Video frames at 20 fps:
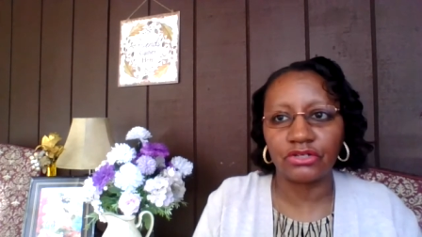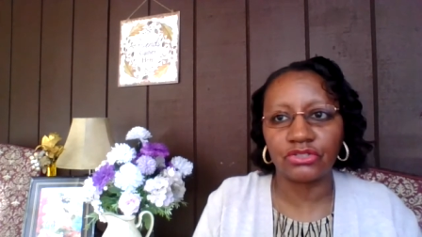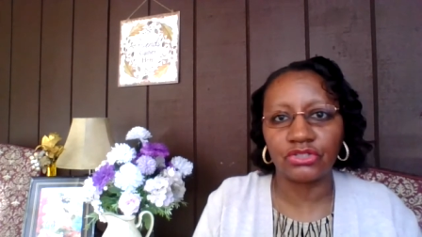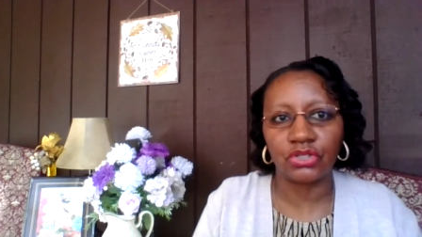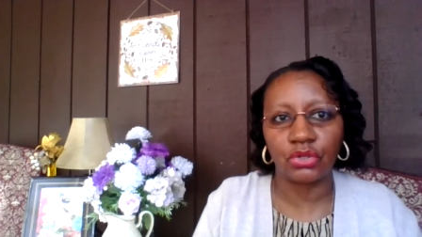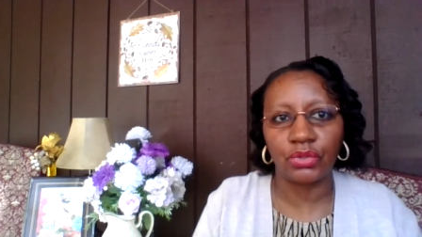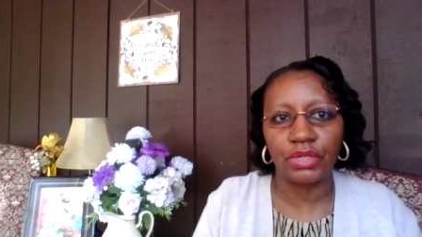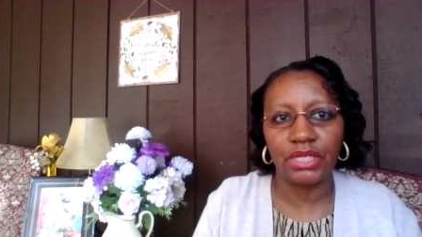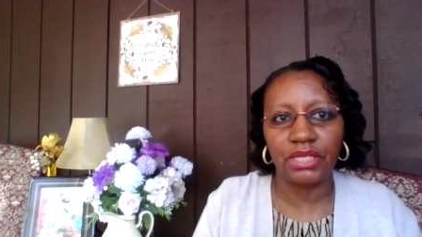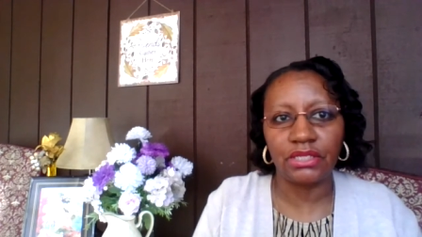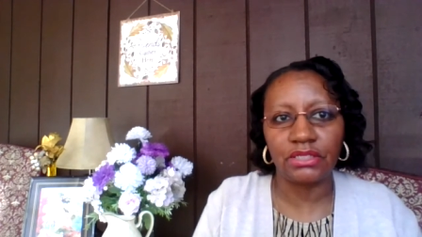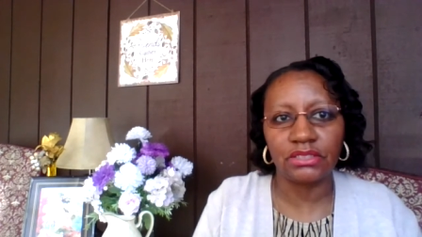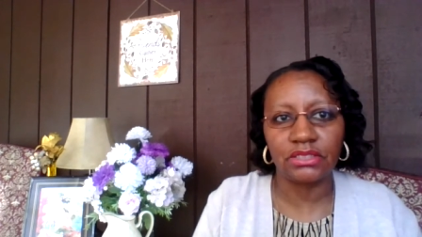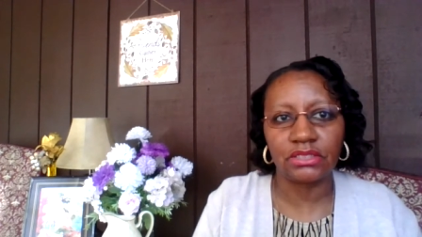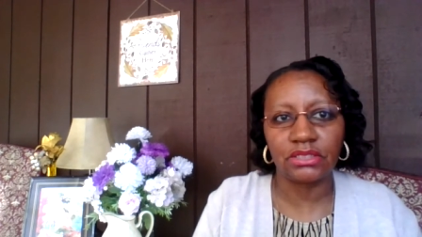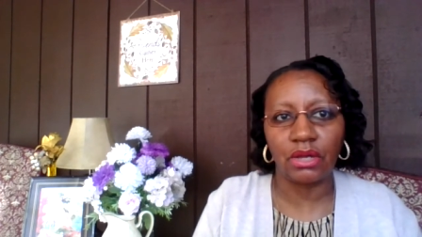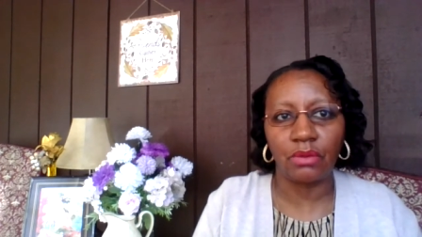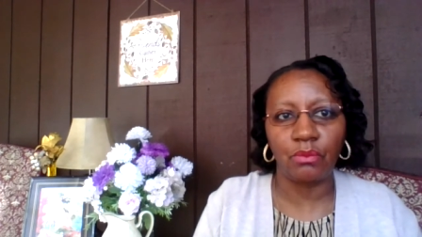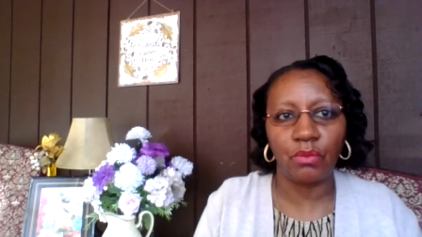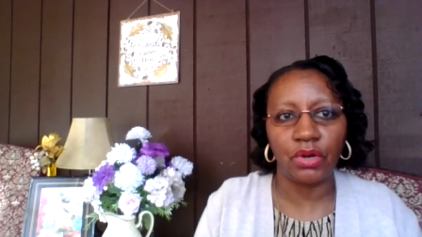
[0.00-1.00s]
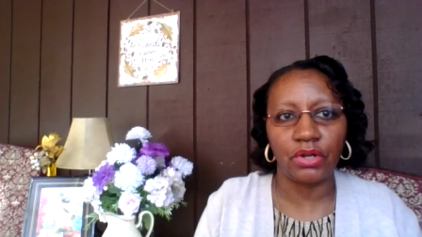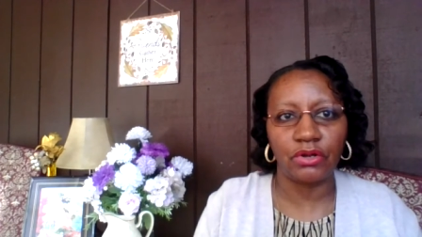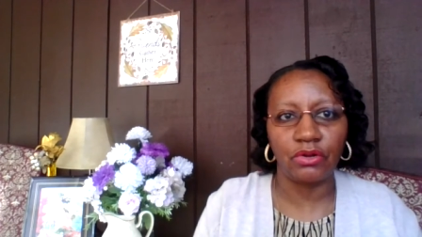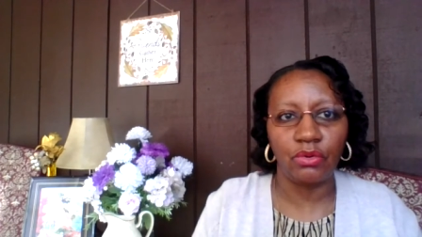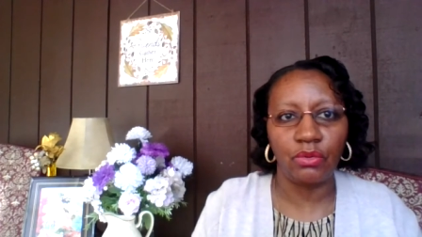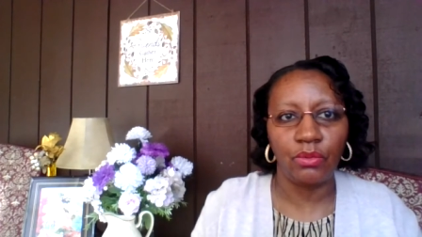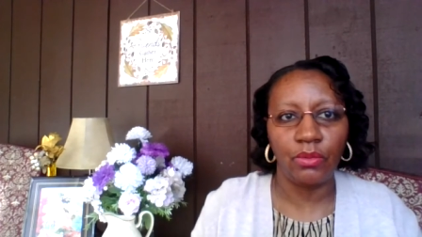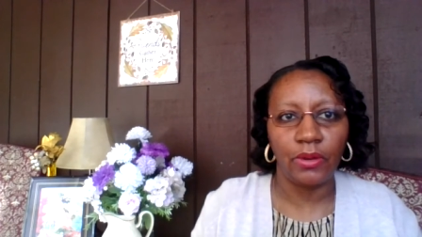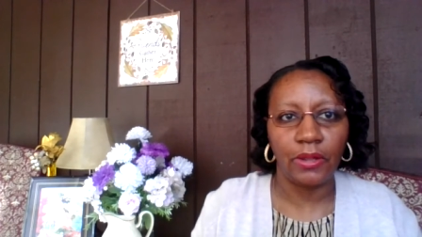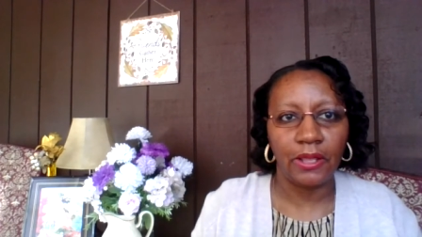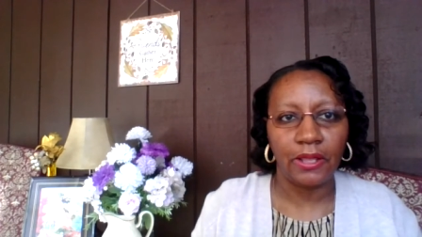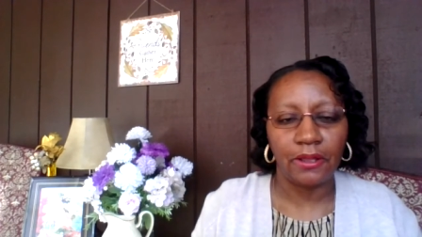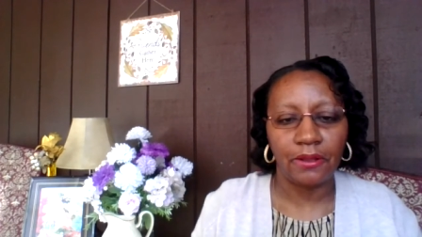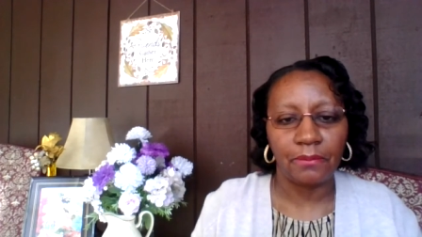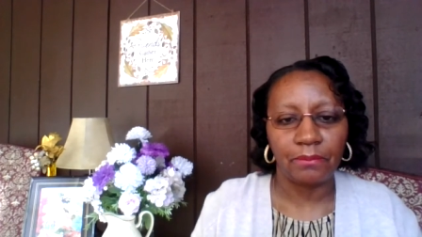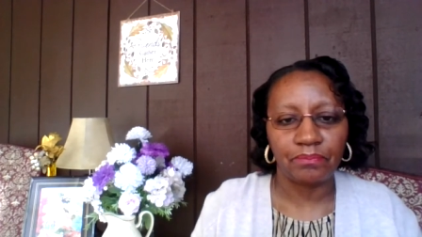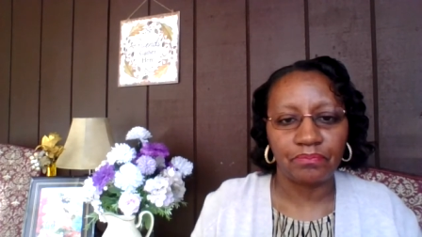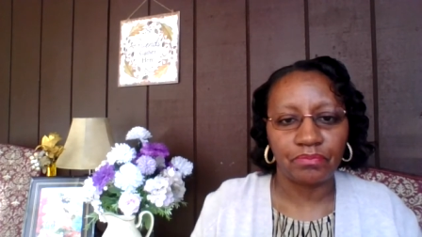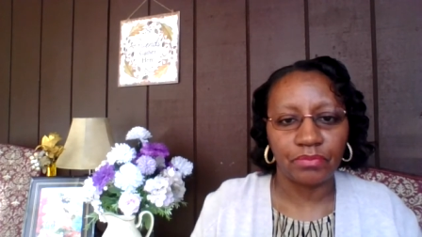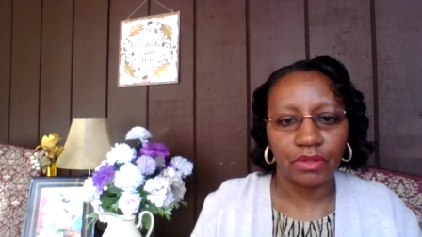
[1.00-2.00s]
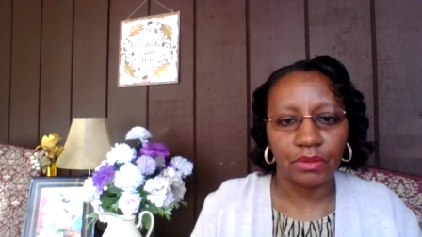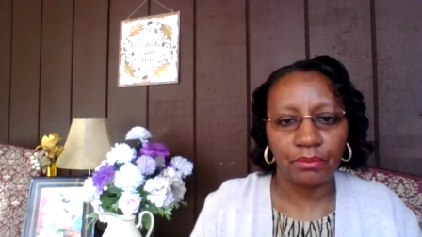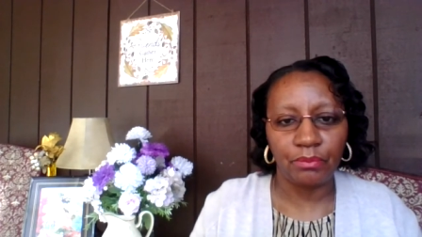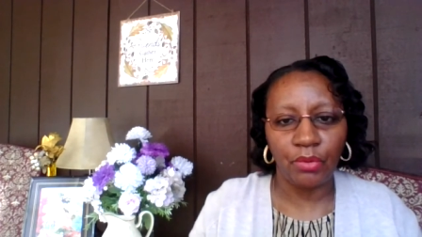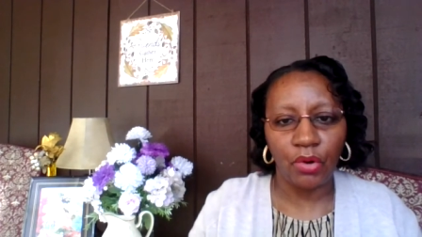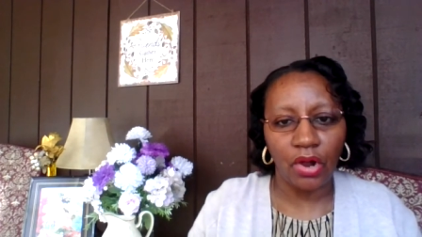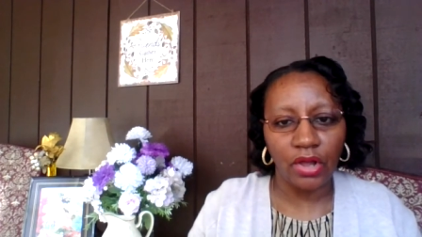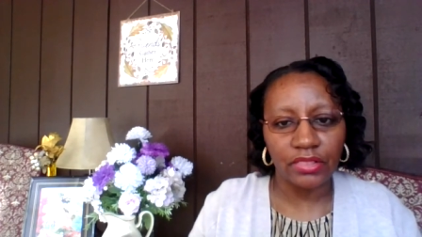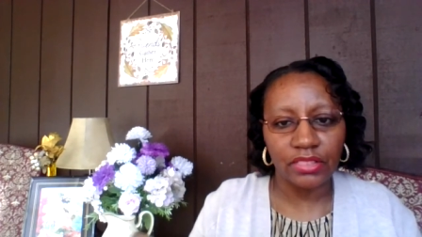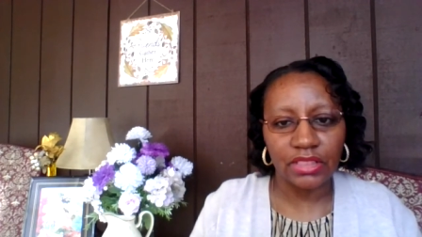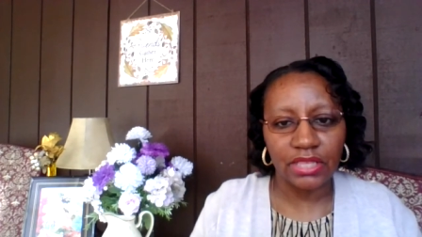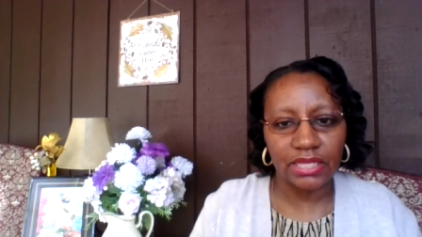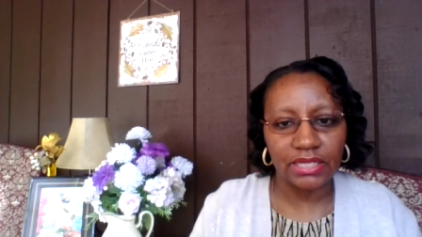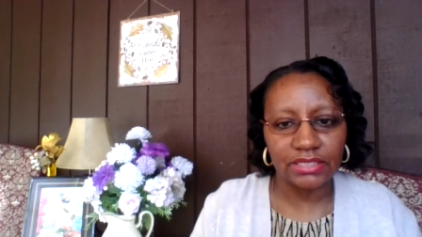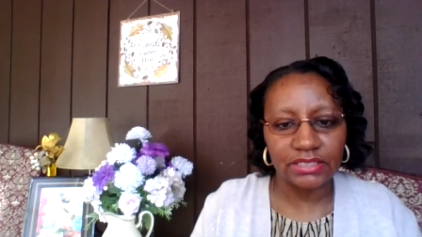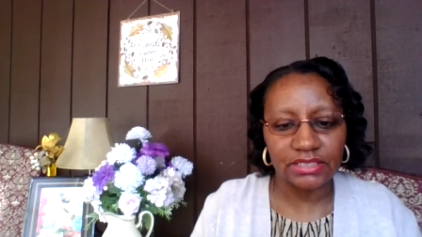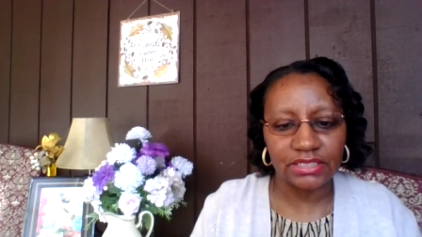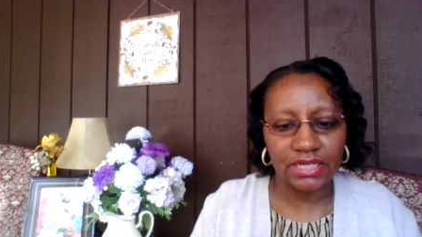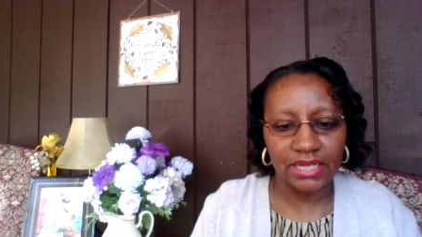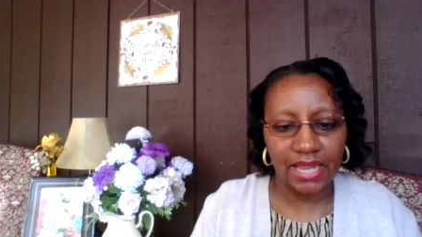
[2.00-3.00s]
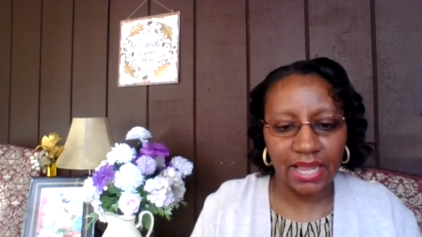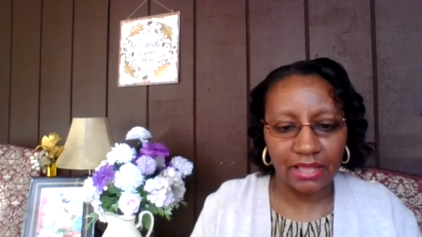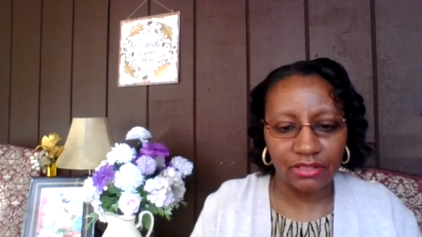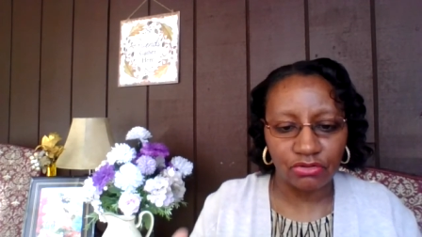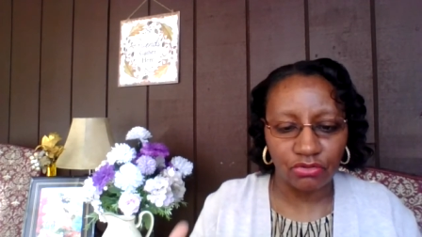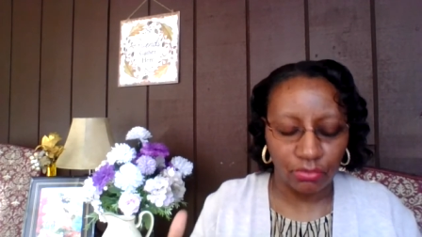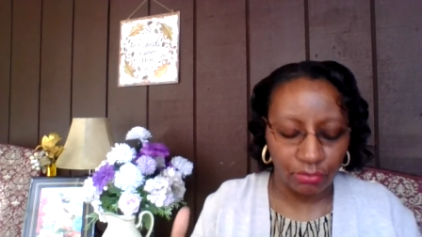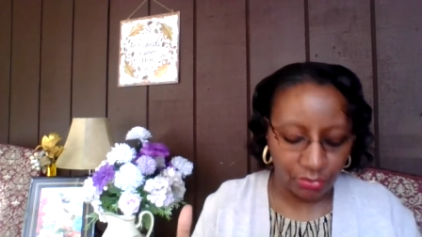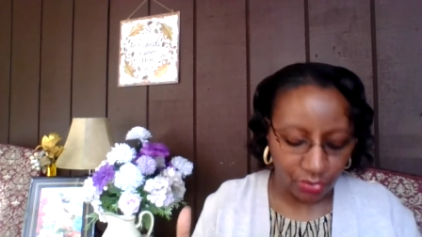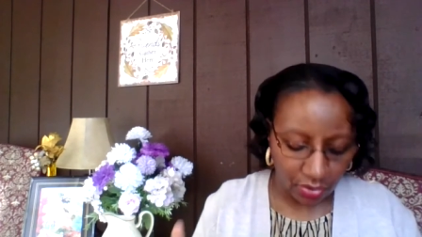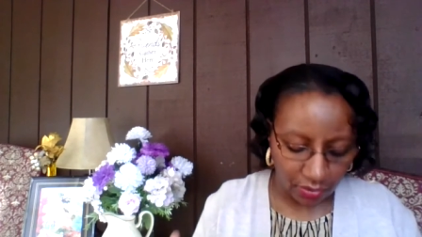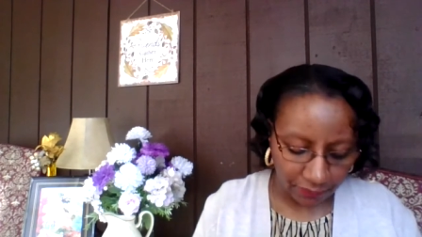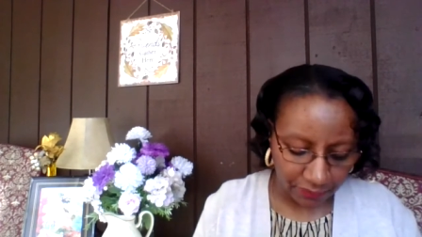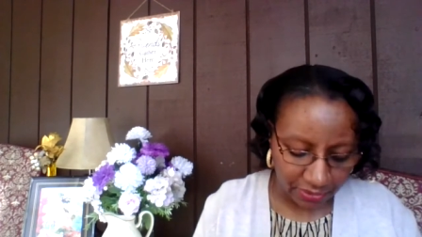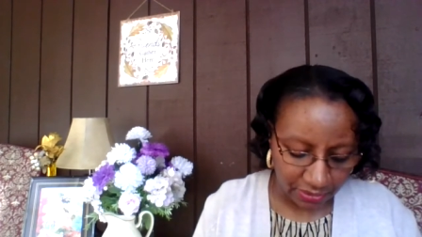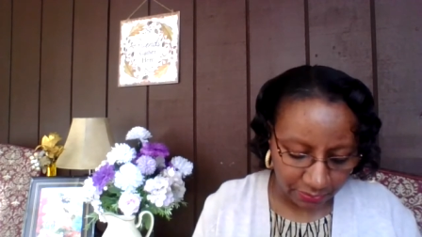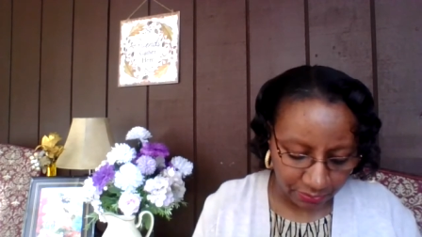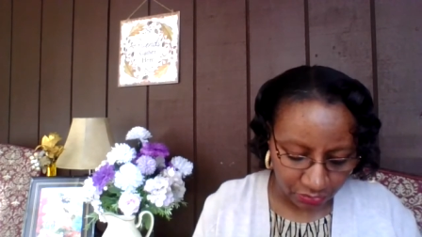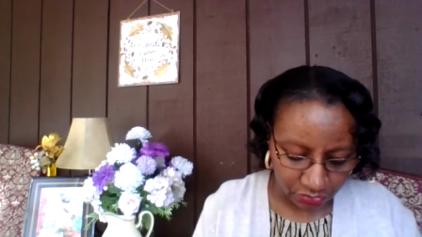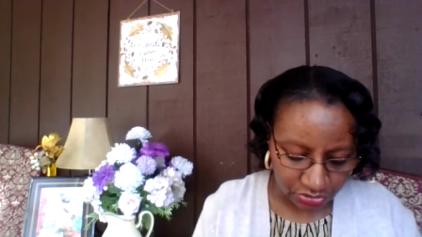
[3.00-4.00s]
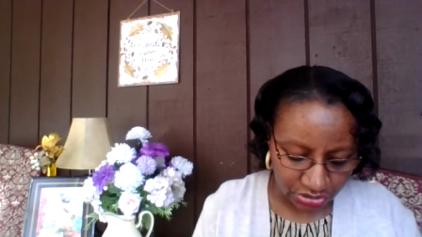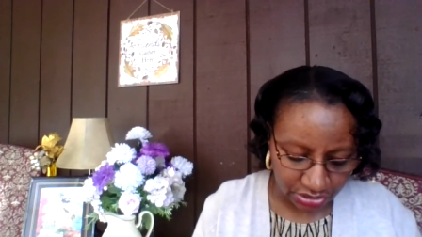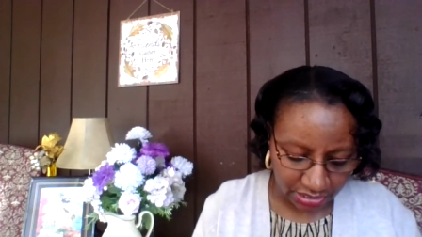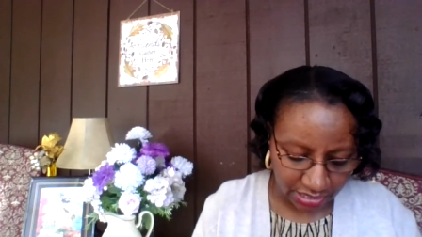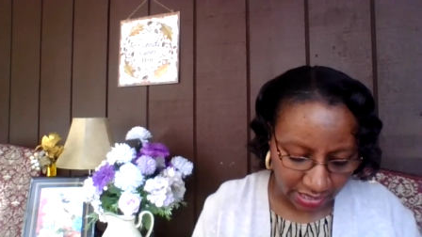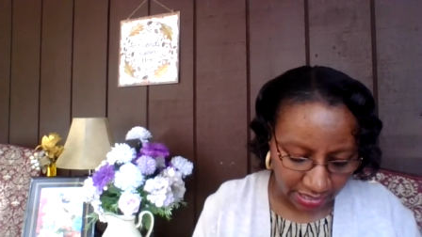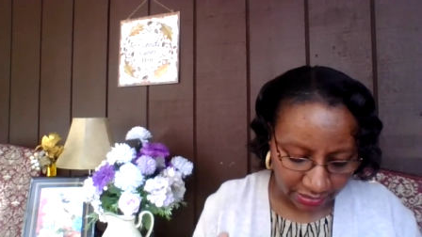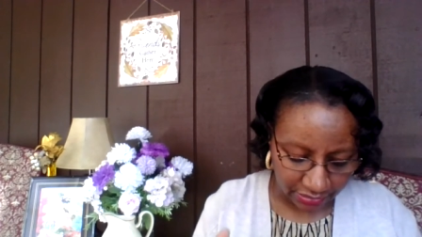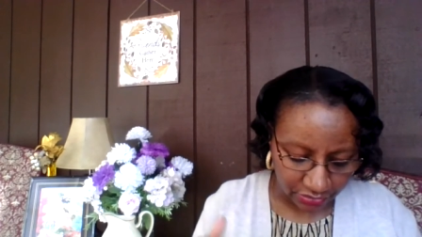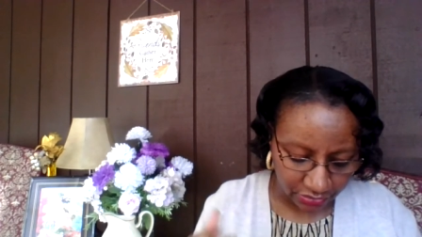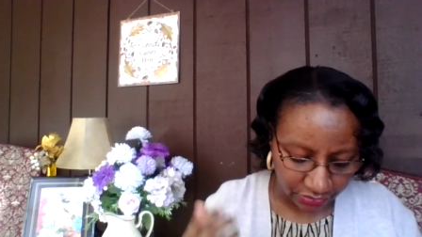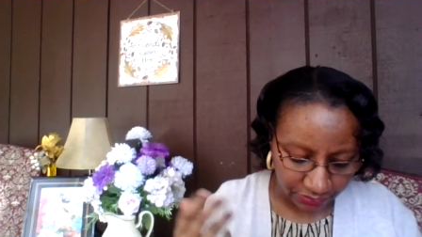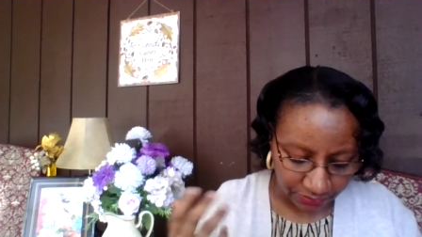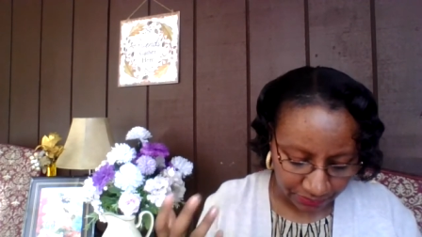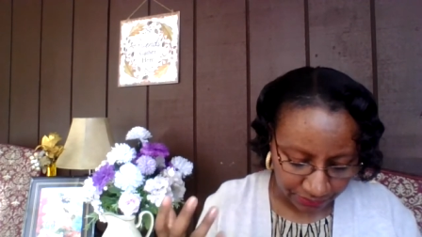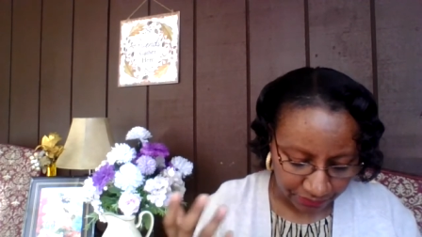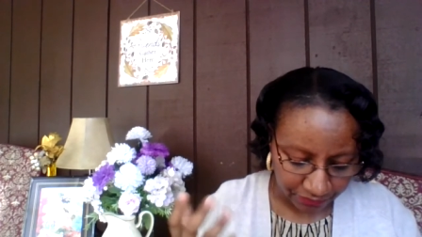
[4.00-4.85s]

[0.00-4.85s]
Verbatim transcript: So he's someone who brought things together or brought people together